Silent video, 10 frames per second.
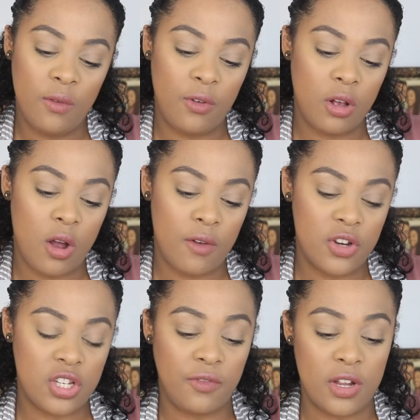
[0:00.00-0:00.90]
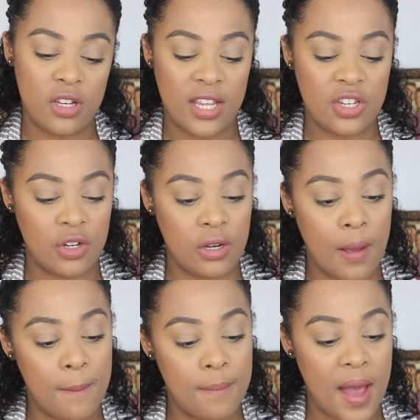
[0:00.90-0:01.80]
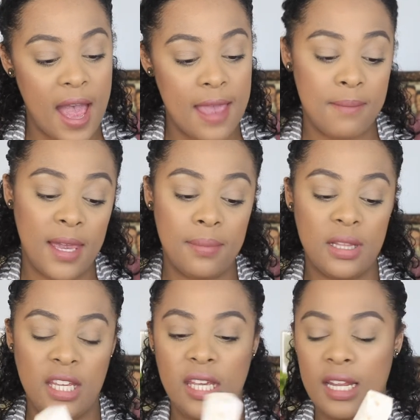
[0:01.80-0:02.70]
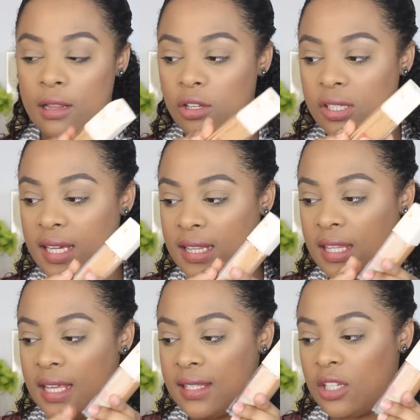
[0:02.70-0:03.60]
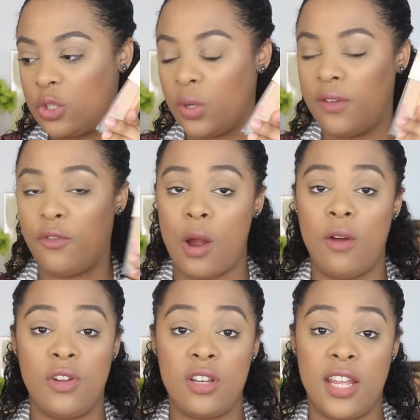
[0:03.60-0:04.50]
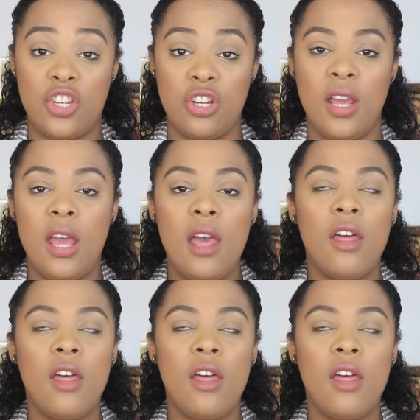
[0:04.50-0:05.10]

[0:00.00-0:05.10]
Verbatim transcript: Full Coverage Foundation by Maybelline and looks like this is a 24-hour foundation.